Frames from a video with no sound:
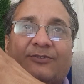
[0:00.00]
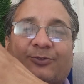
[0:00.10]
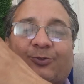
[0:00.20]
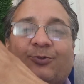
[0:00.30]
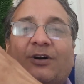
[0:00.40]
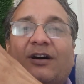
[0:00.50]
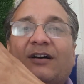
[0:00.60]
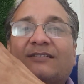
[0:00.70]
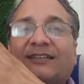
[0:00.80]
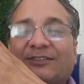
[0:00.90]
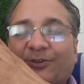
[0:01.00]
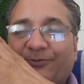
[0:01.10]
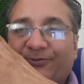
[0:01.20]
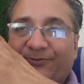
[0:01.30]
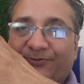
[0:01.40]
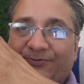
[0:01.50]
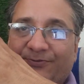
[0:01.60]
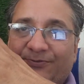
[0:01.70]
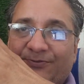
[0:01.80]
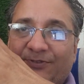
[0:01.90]
through a set of
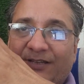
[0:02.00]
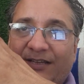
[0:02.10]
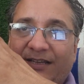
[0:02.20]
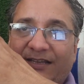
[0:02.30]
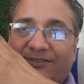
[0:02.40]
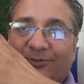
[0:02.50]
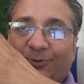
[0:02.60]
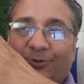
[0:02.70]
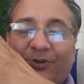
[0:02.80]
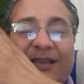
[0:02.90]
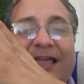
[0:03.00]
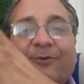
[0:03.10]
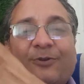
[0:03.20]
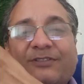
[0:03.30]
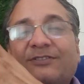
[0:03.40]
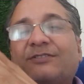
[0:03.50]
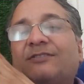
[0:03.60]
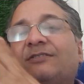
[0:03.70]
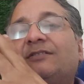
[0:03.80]
its own language